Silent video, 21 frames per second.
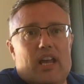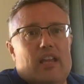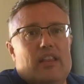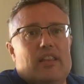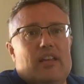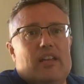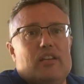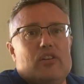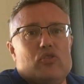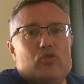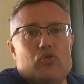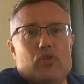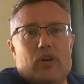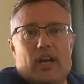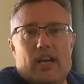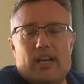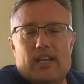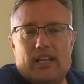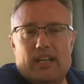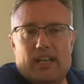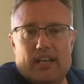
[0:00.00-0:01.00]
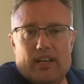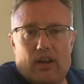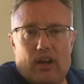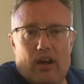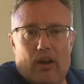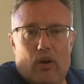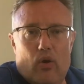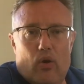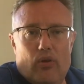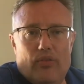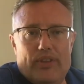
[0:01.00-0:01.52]
and then try to get
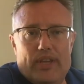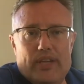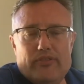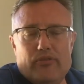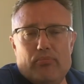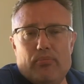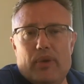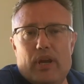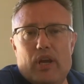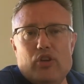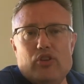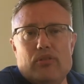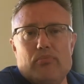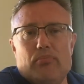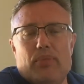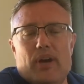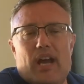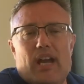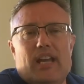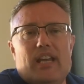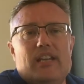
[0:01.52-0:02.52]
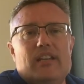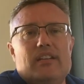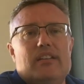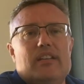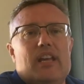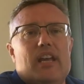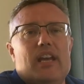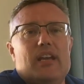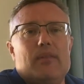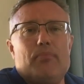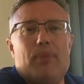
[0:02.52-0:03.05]
all the information back into
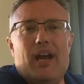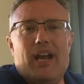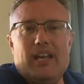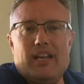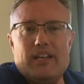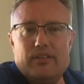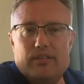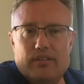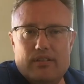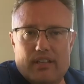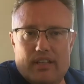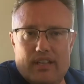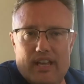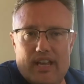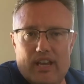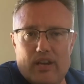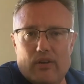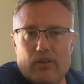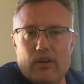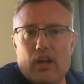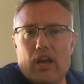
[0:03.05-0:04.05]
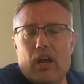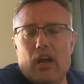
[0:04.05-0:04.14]
your head, back into the gear